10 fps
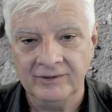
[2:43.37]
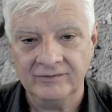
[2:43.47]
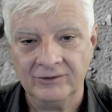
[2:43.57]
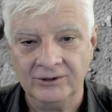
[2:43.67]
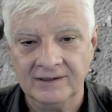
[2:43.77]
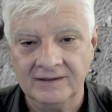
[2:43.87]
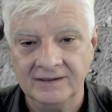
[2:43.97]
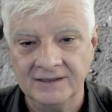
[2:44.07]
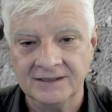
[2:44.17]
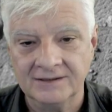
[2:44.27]
we've
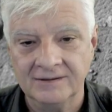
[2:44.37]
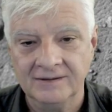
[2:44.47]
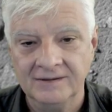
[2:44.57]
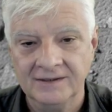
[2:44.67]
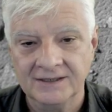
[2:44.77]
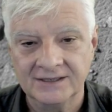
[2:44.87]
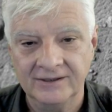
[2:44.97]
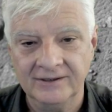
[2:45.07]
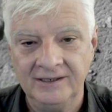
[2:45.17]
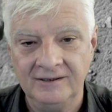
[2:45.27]
got this
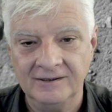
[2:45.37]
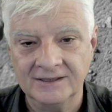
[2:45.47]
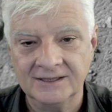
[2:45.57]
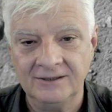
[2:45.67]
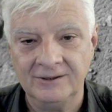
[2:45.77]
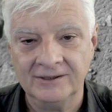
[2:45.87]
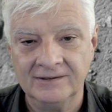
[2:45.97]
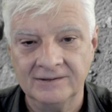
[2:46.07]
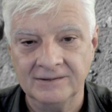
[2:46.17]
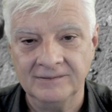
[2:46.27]
circular
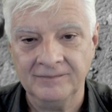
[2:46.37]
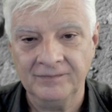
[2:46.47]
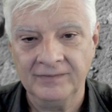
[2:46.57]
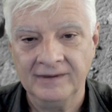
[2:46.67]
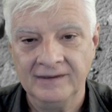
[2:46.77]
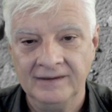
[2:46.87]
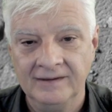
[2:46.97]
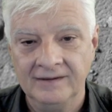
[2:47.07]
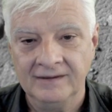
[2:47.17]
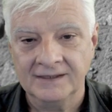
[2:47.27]
slot,
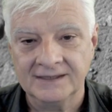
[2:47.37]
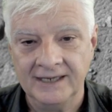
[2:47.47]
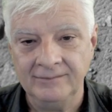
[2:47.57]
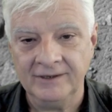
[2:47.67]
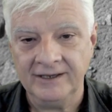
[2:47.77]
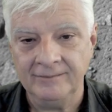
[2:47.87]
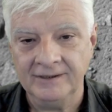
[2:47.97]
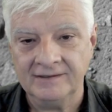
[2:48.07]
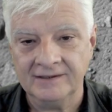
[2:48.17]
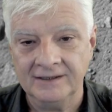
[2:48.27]
same
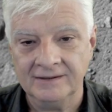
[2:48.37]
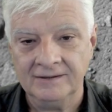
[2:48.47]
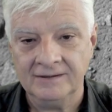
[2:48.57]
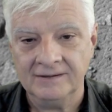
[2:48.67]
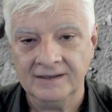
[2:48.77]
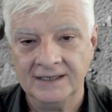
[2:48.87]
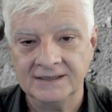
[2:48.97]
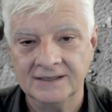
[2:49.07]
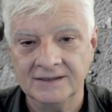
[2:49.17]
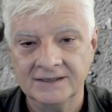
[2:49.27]
diameter
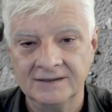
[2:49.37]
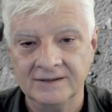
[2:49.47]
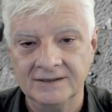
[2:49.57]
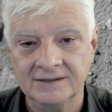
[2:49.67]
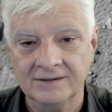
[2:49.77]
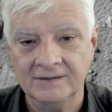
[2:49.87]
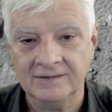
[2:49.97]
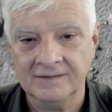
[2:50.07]
as this disc.